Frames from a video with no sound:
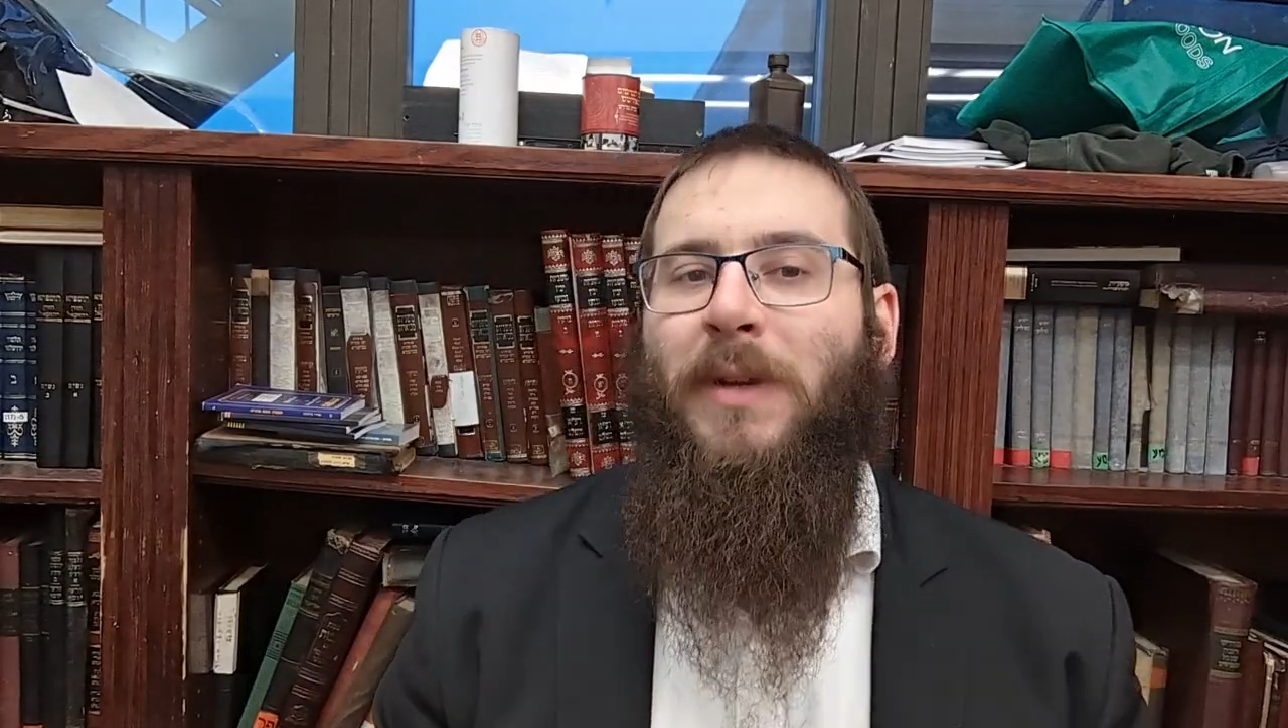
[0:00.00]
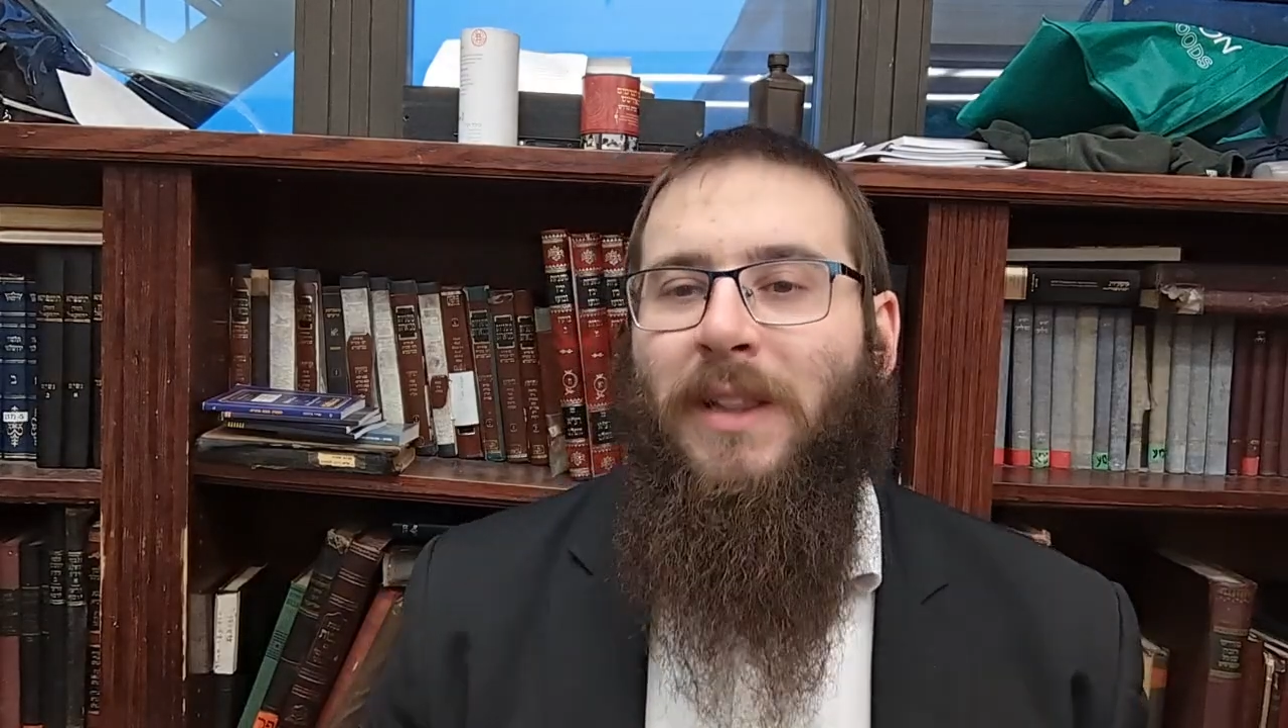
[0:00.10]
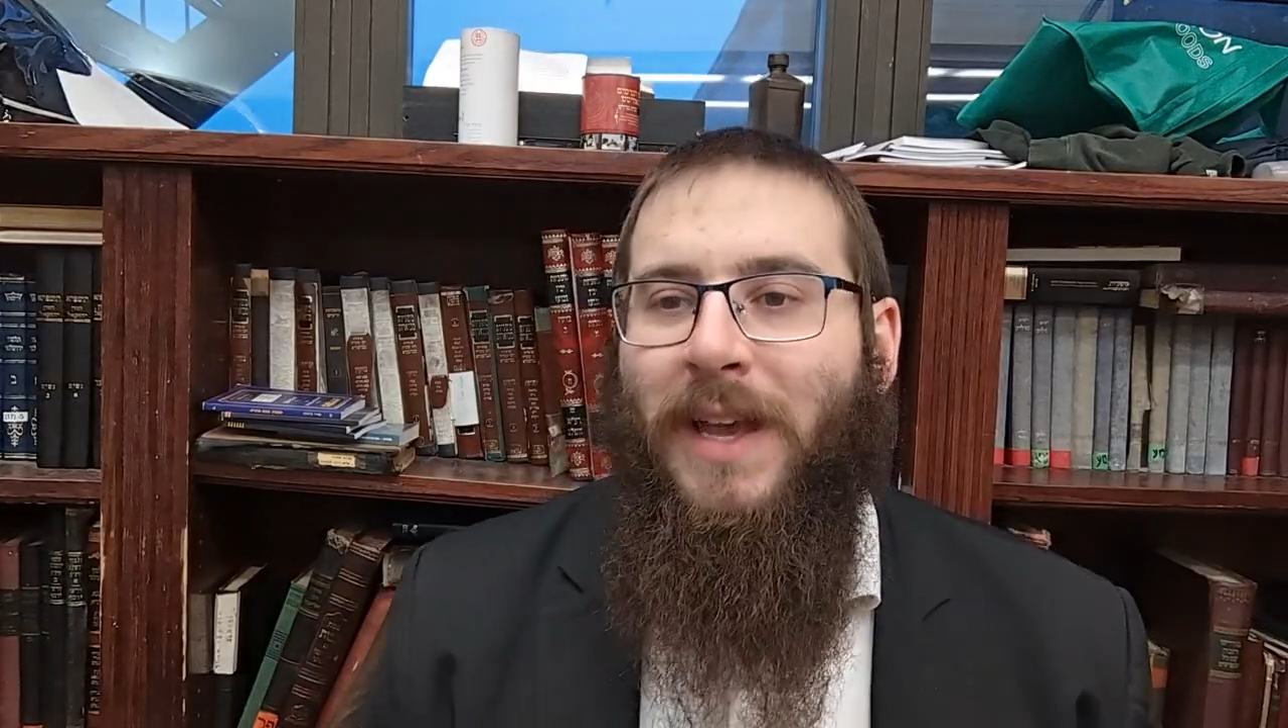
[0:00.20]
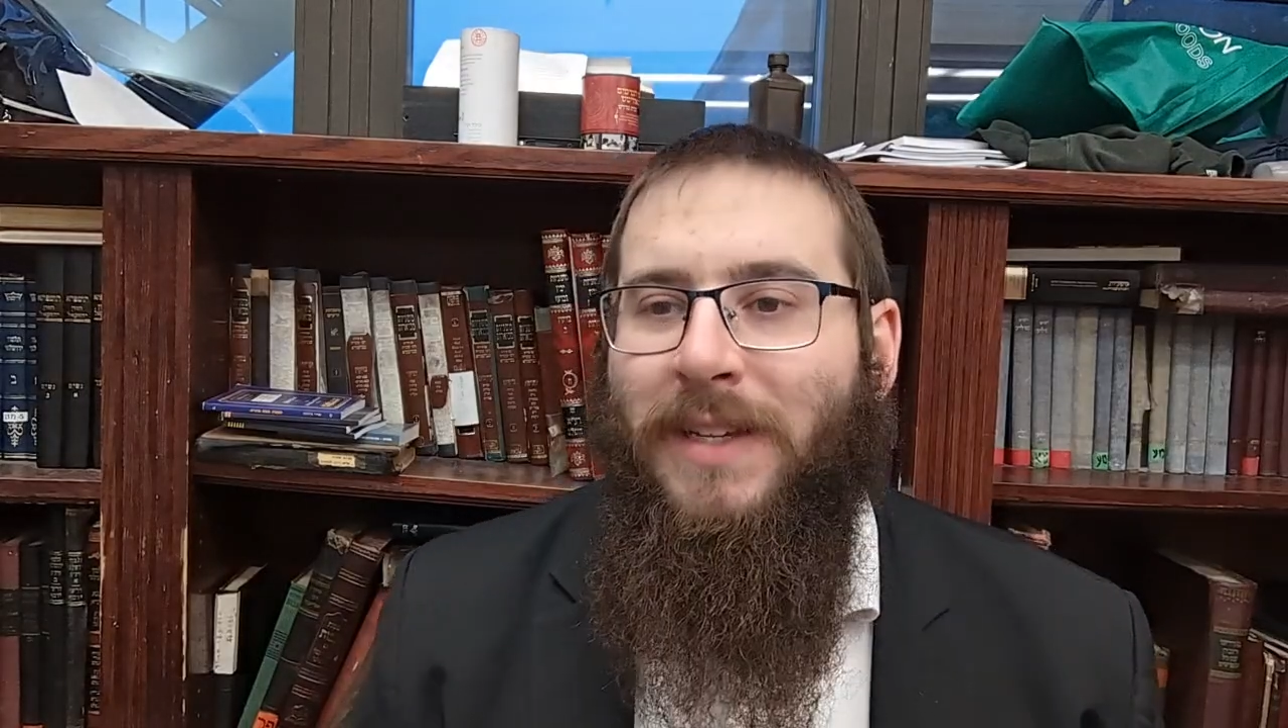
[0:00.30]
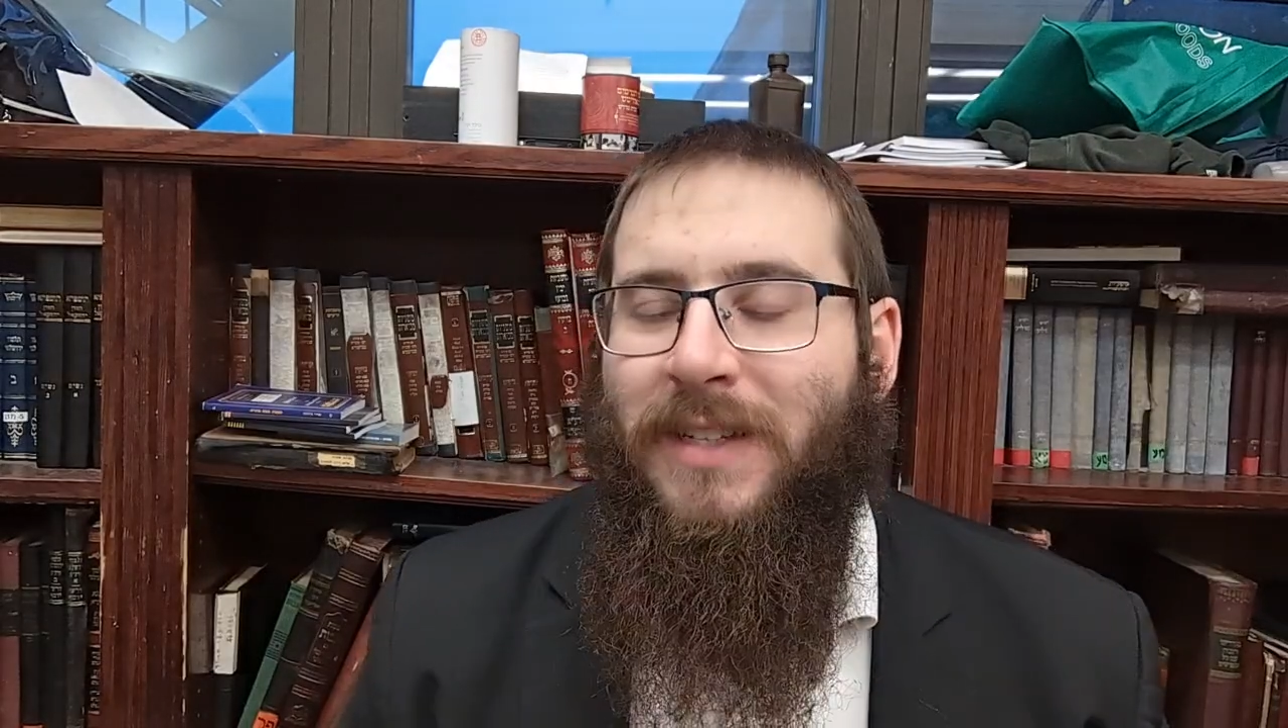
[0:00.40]
bit
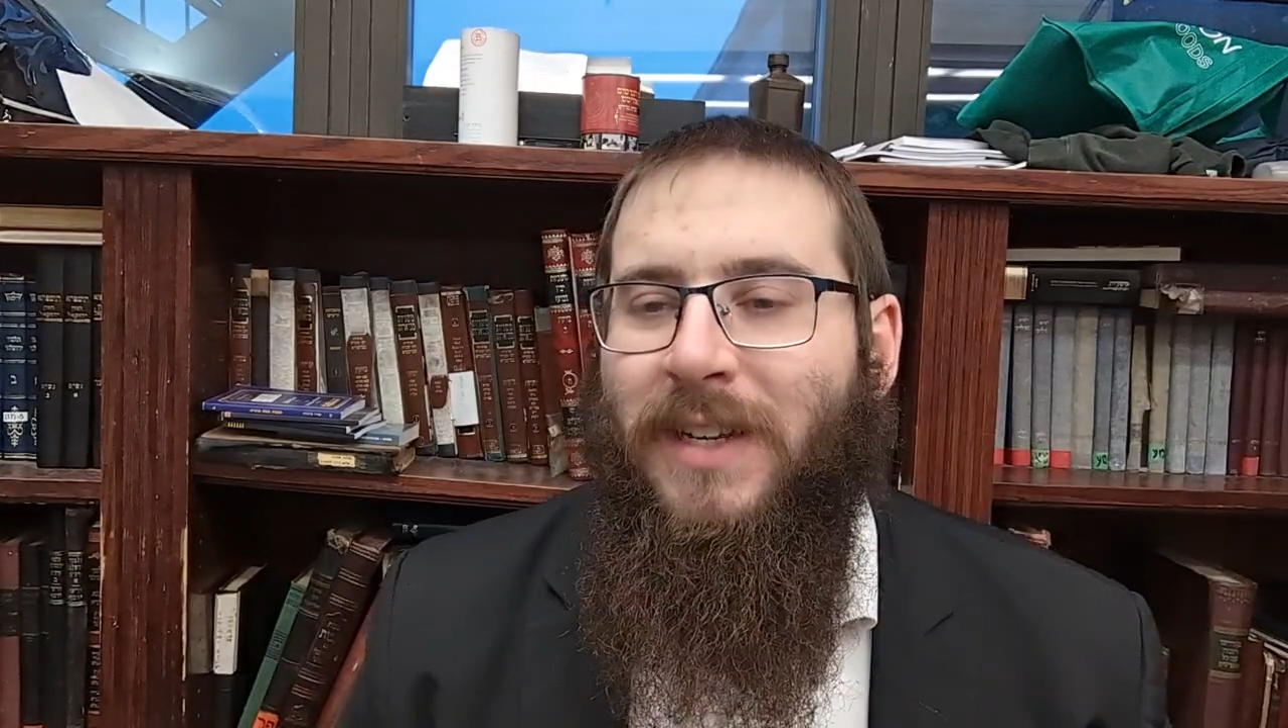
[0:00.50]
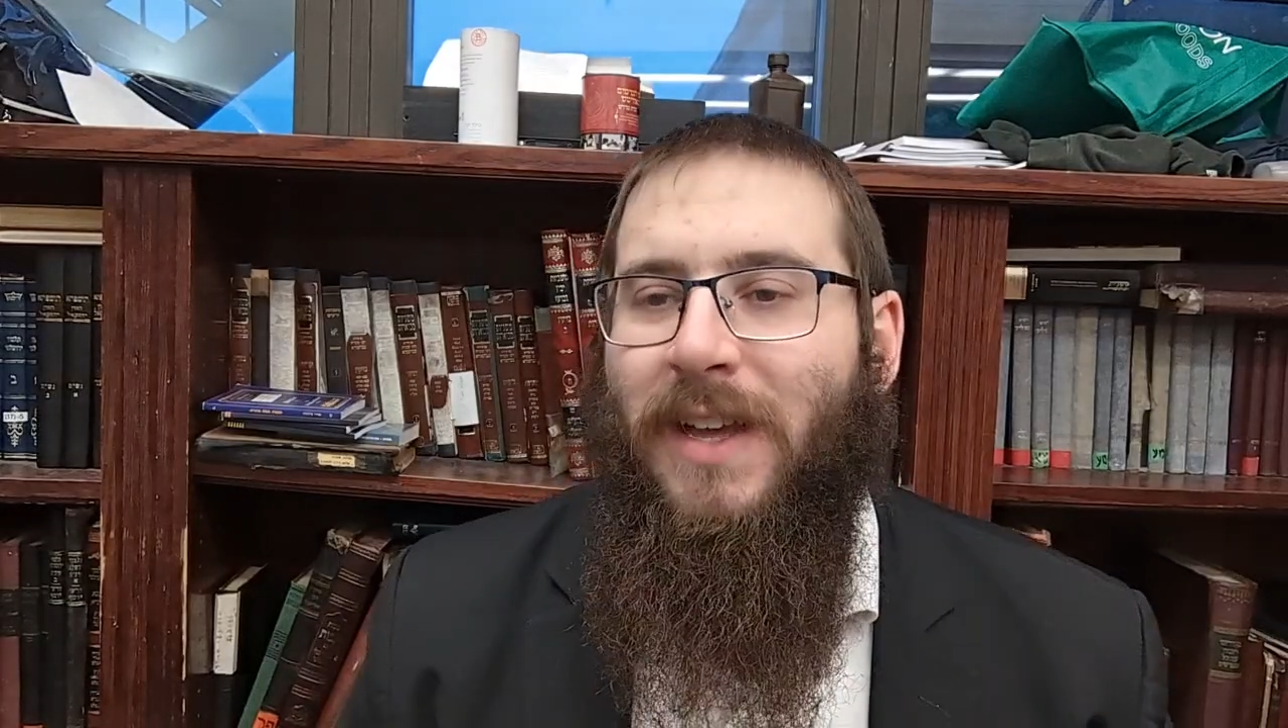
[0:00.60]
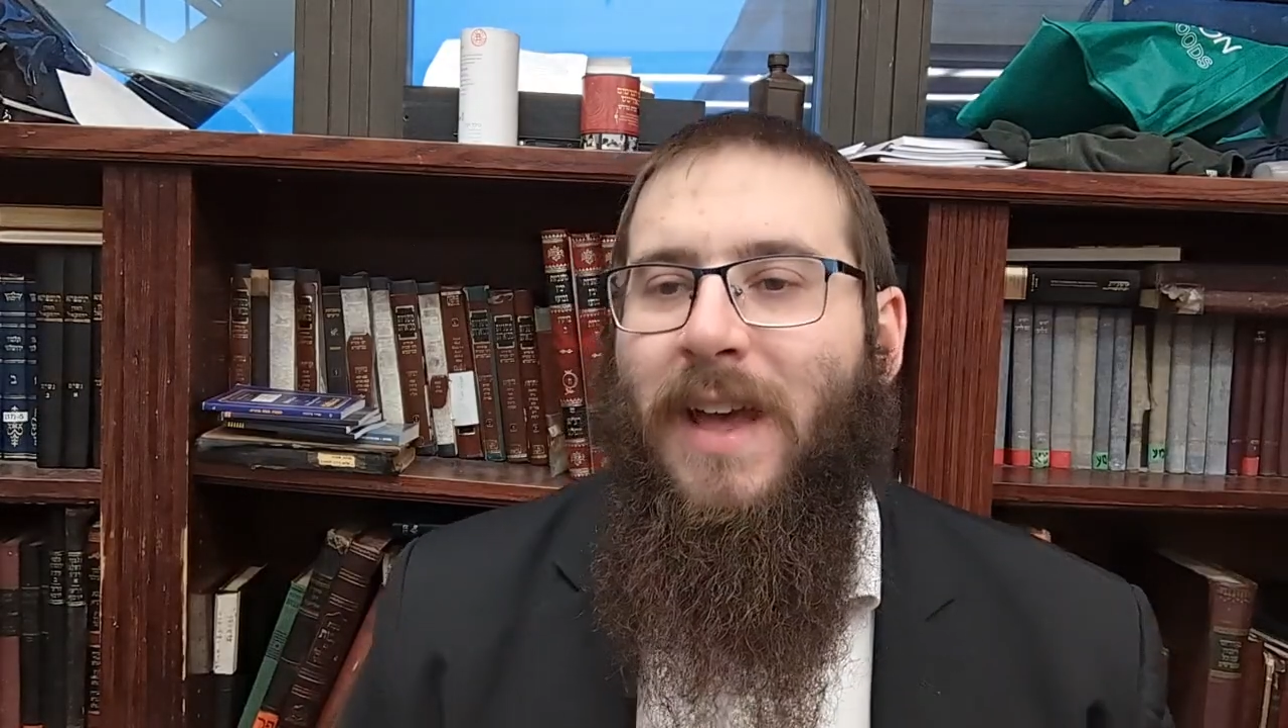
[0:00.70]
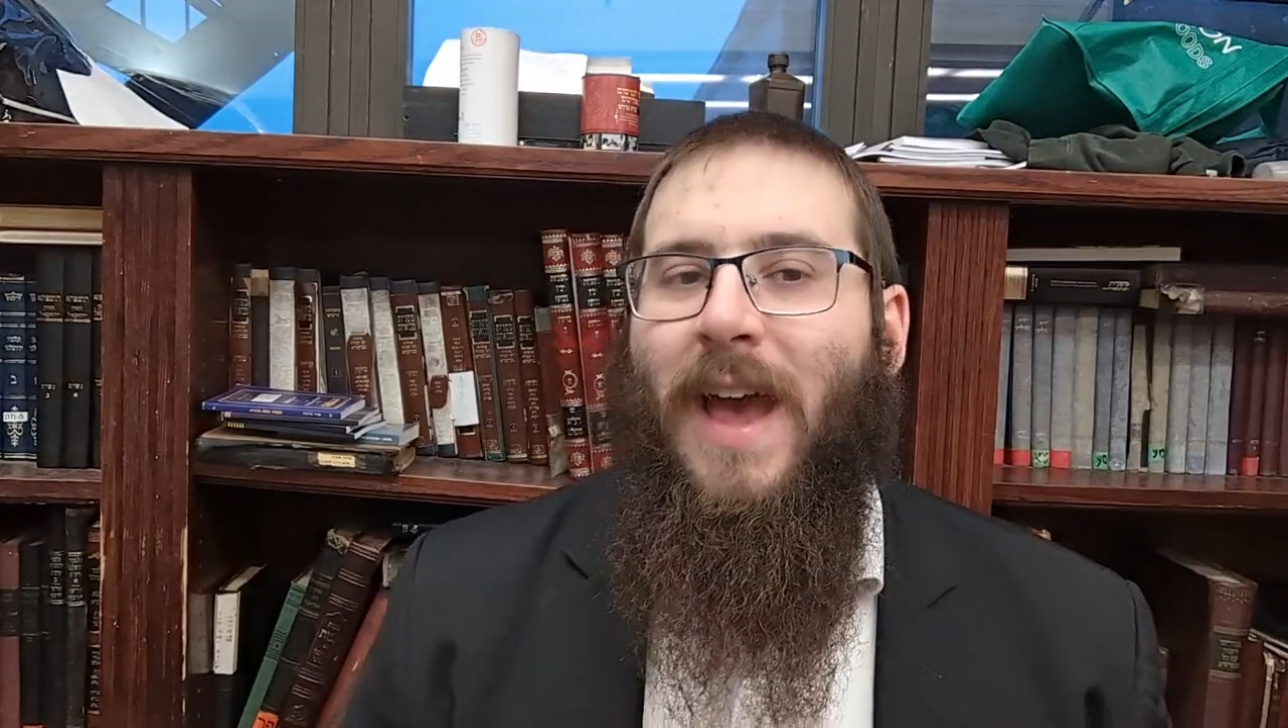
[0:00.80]
lazy,